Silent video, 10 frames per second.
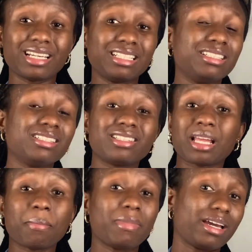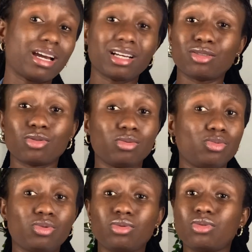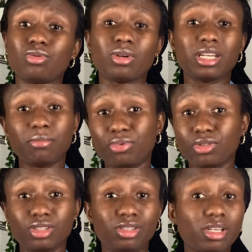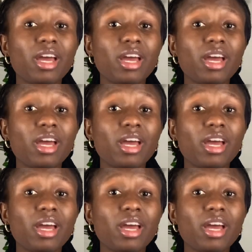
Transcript: I didn't snap my card to anybody.